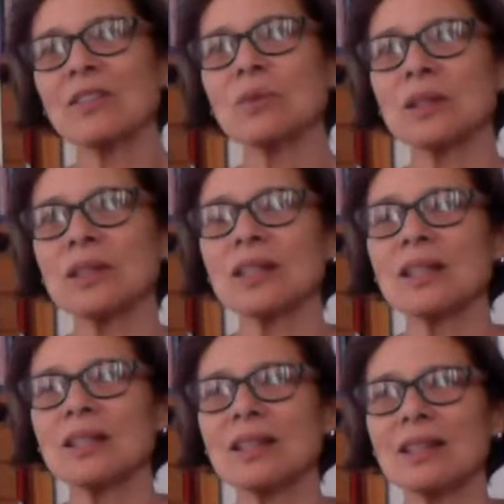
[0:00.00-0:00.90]

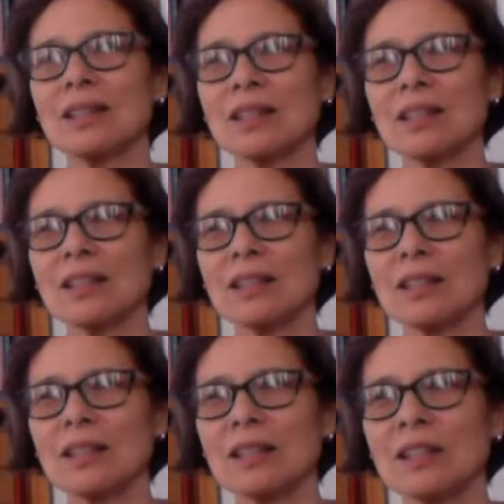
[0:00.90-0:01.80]
really,
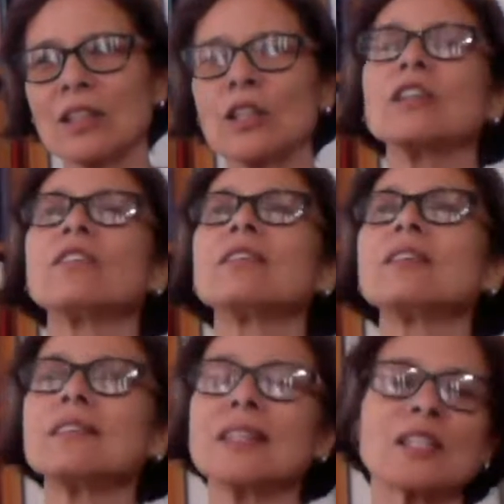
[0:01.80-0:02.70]
he
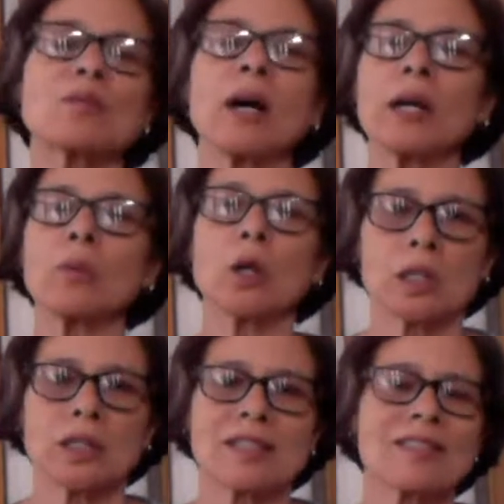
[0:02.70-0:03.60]
sees it as my
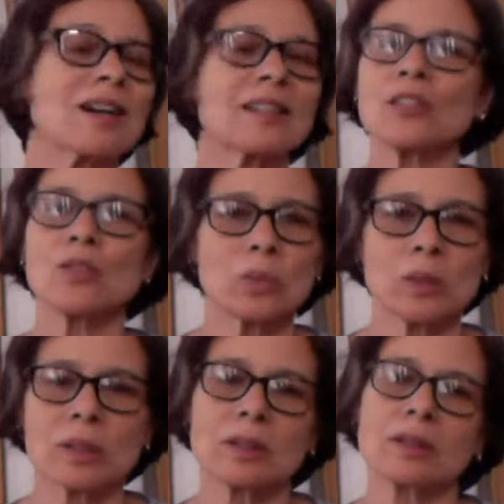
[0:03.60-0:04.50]
work. It's not his
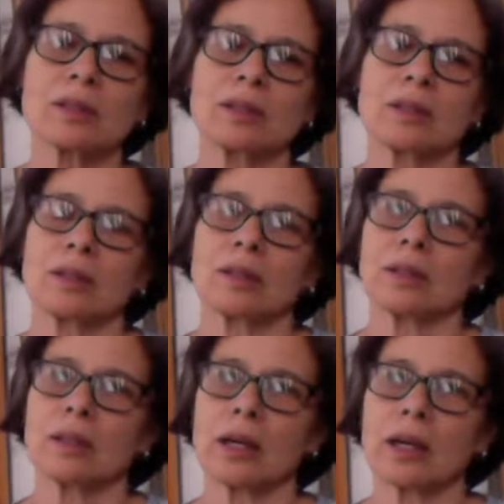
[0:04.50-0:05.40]
work.
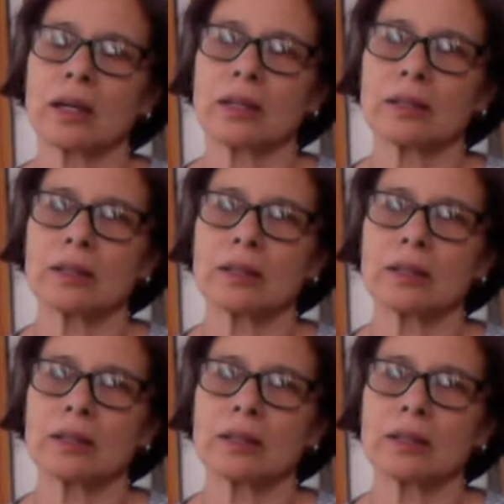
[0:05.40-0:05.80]
And